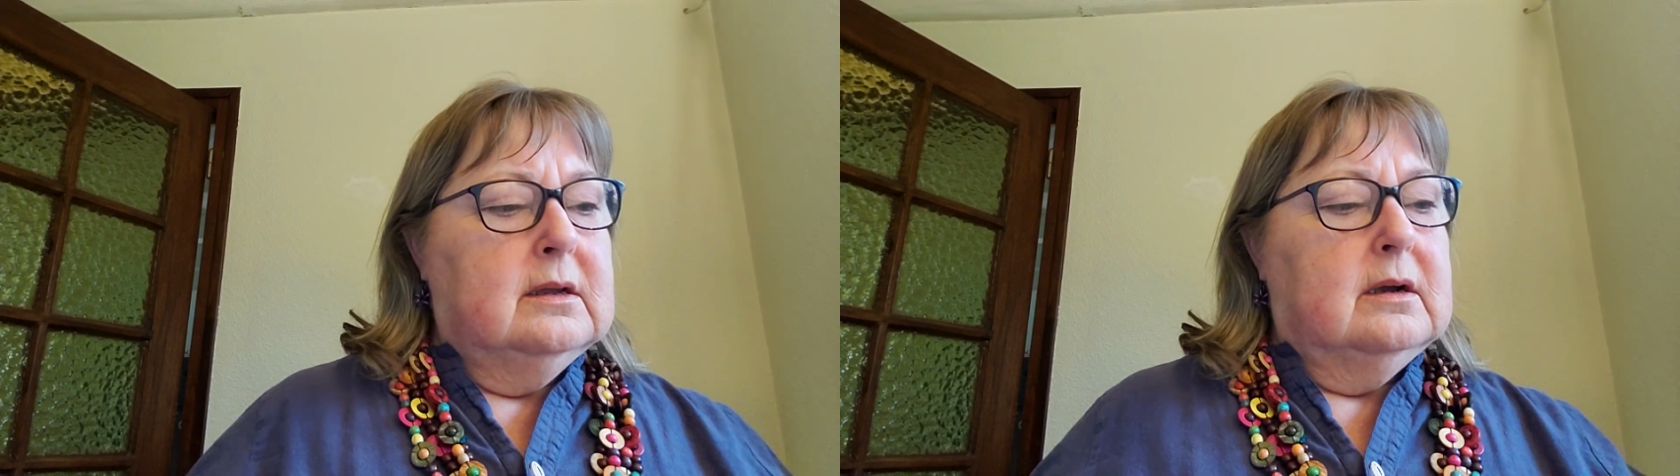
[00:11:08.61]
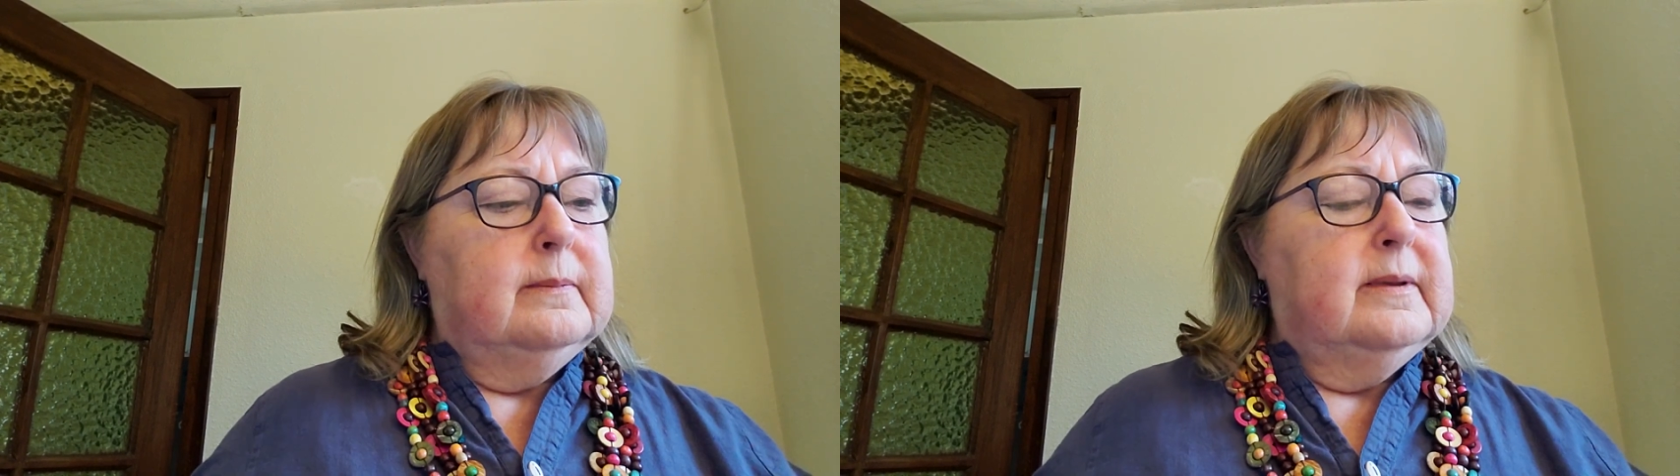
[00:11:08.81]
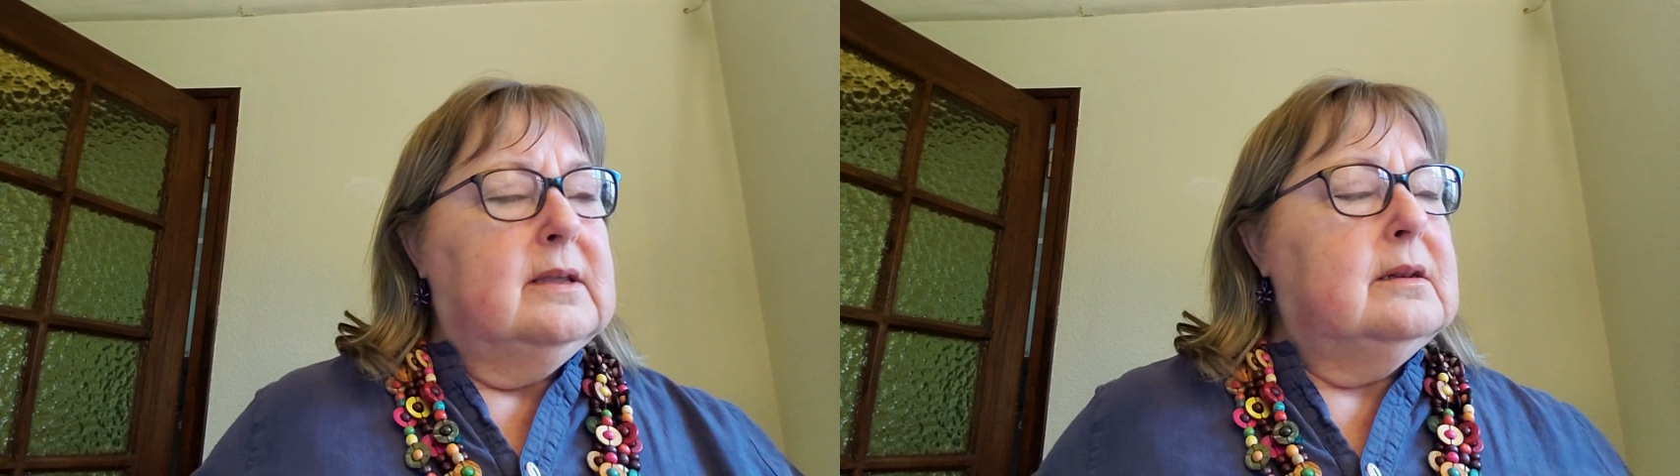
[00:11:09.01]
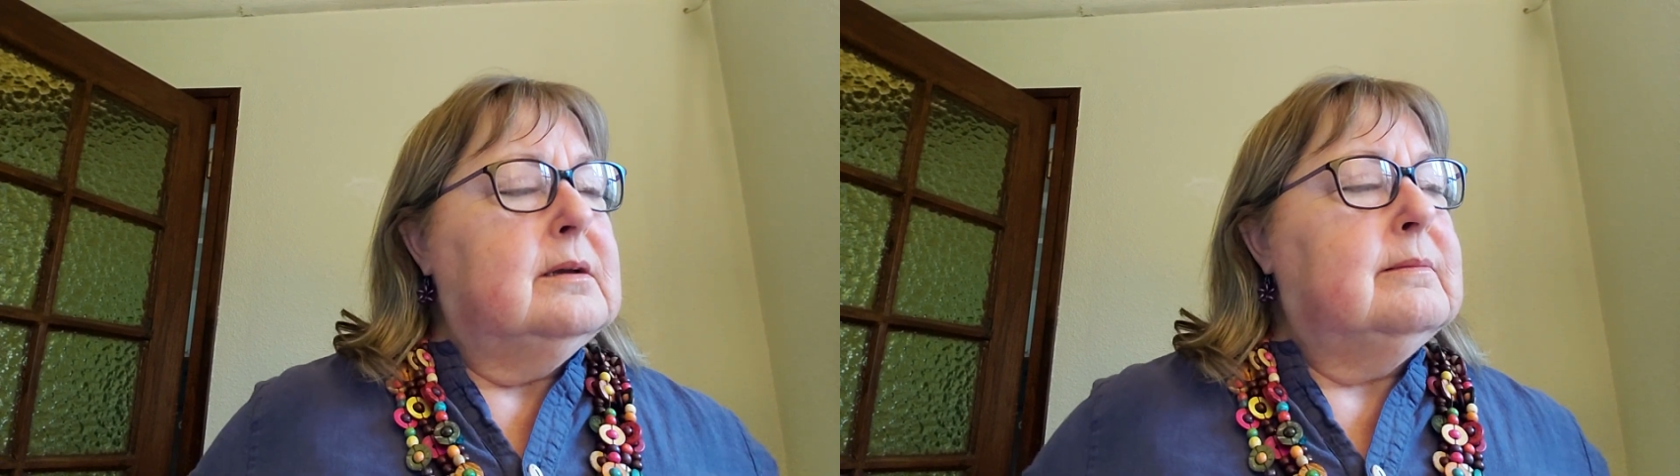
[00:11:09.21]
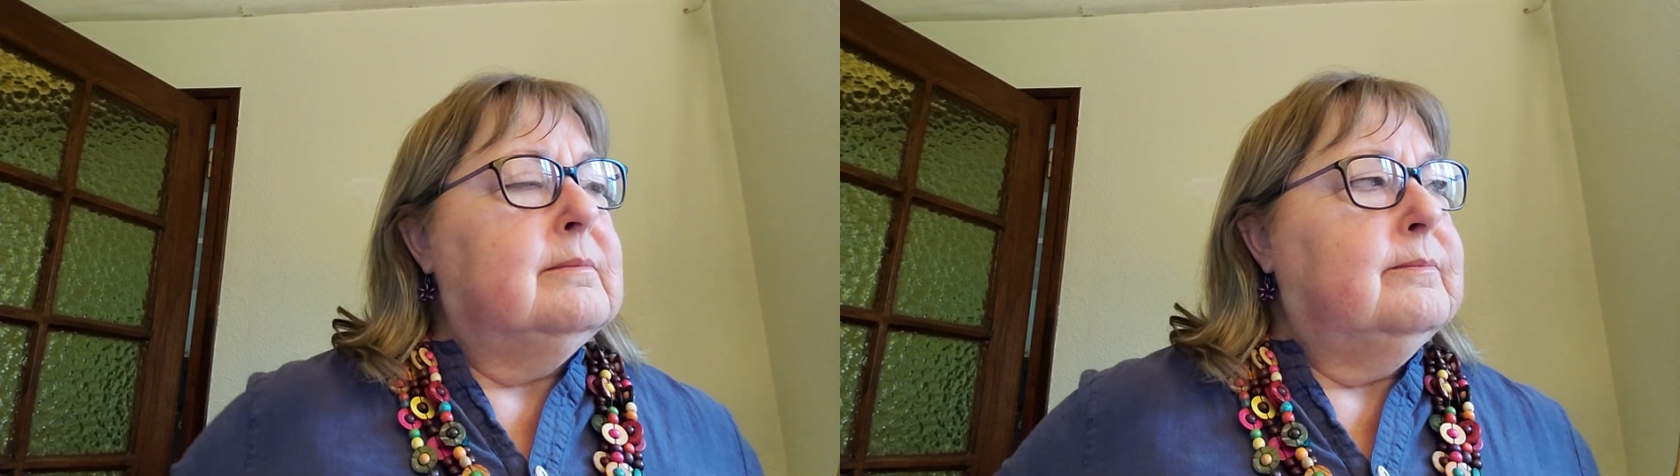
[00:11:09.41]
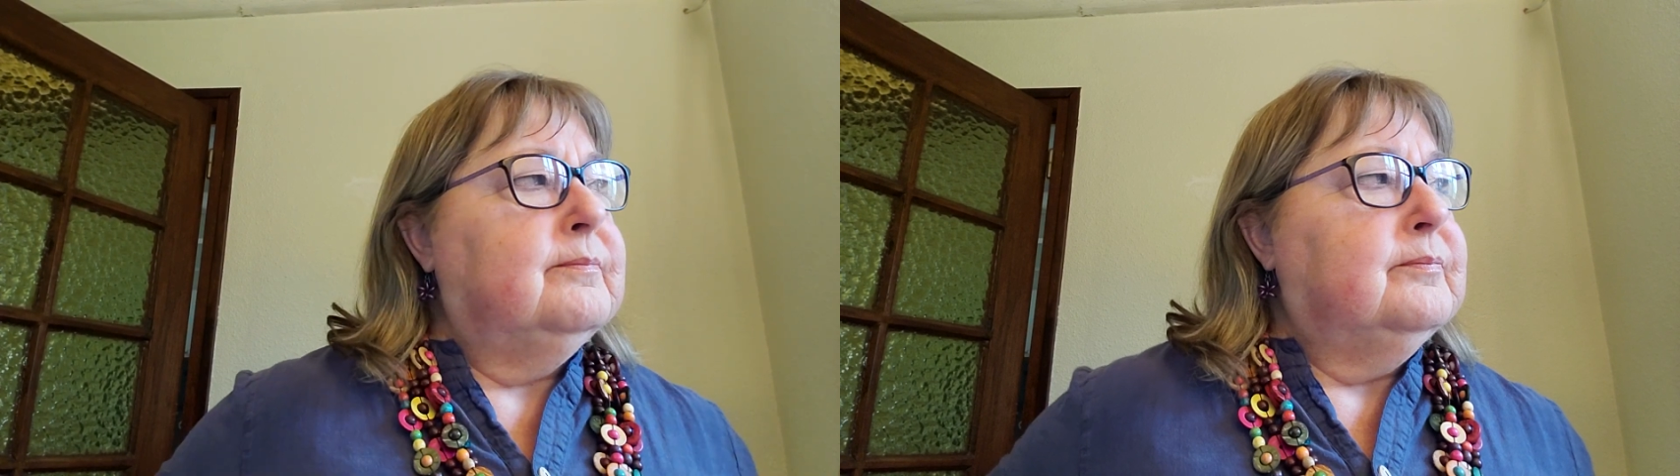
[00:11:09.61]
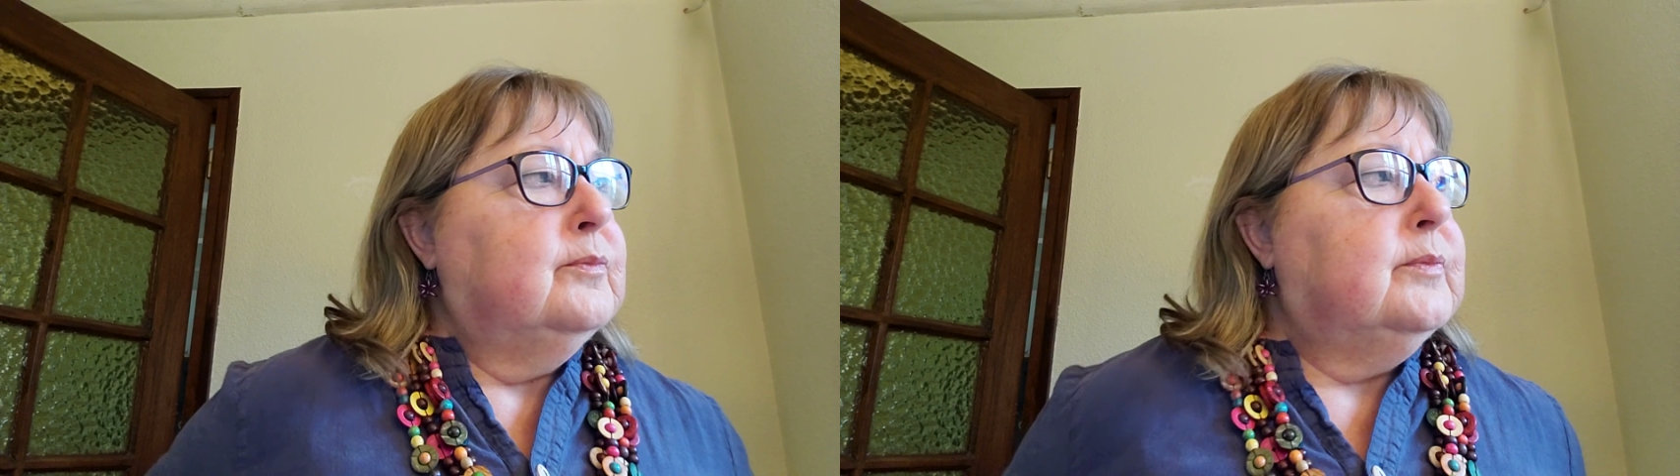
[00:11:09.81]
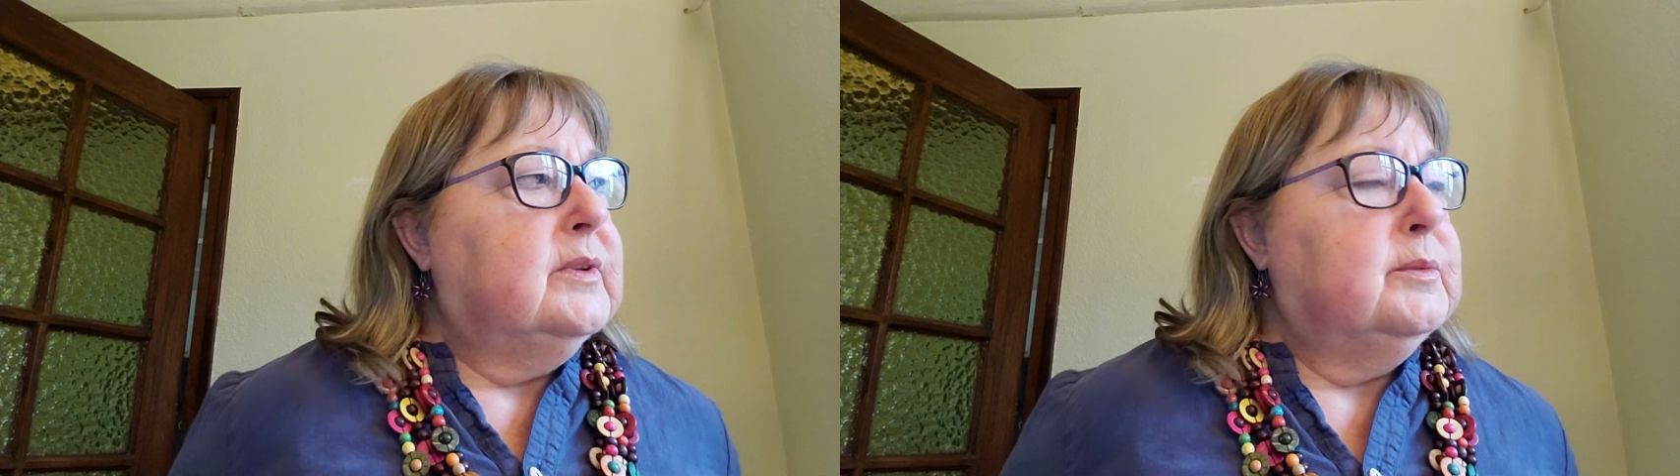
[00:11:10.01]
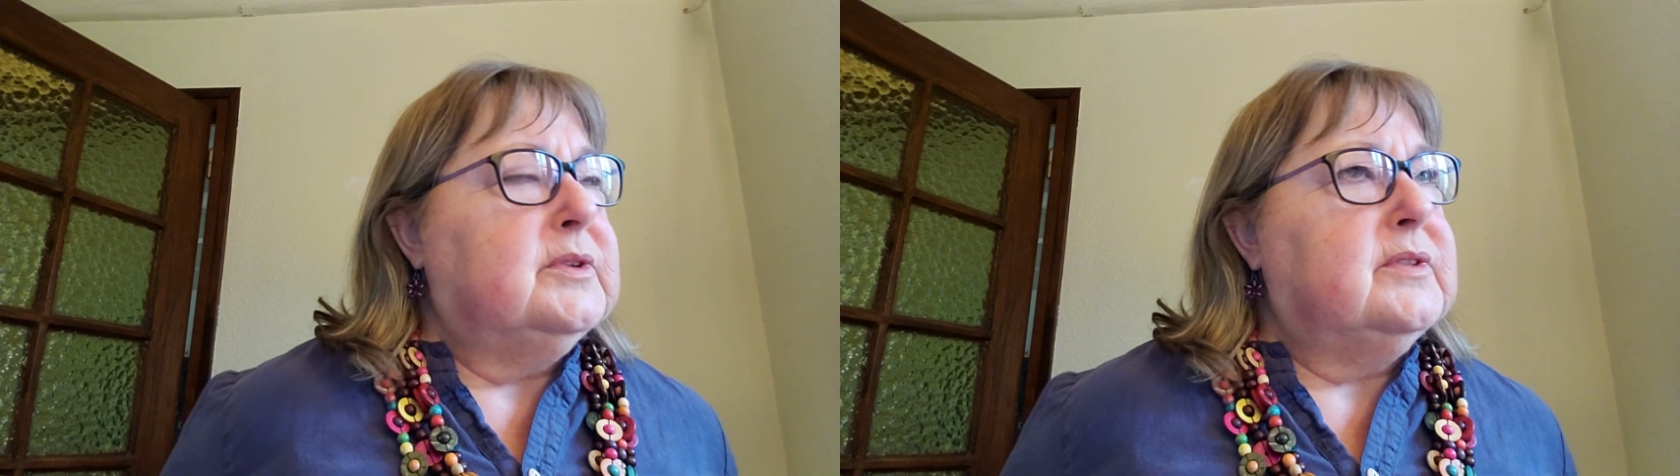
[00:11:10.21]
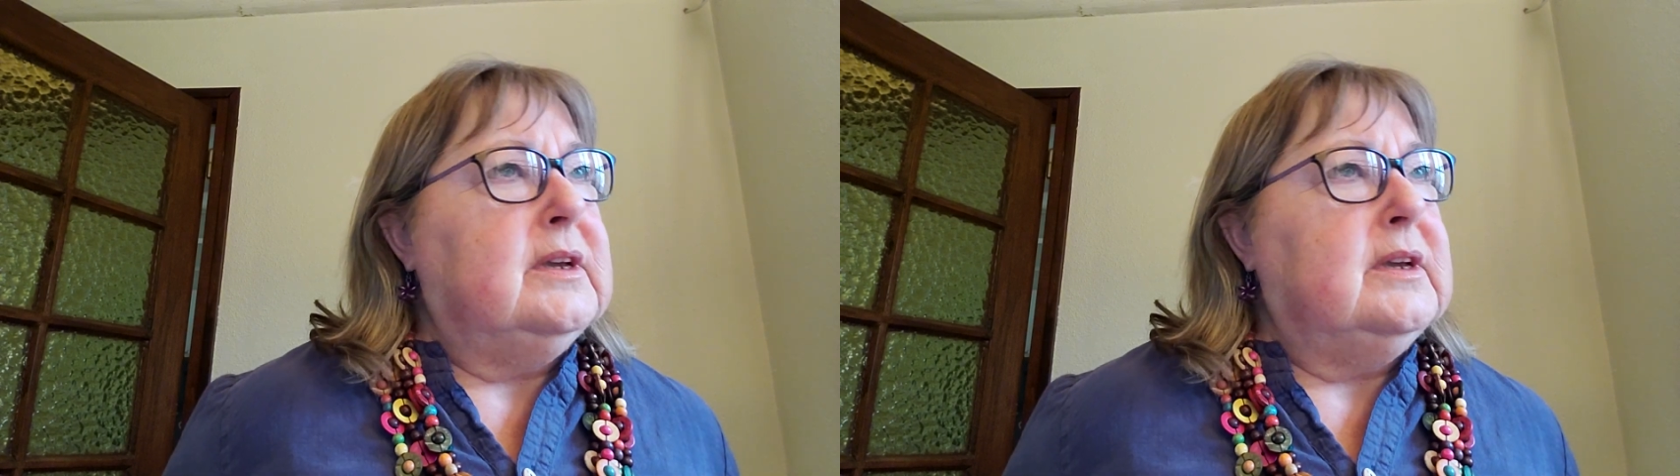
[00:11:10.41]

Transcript: I've been was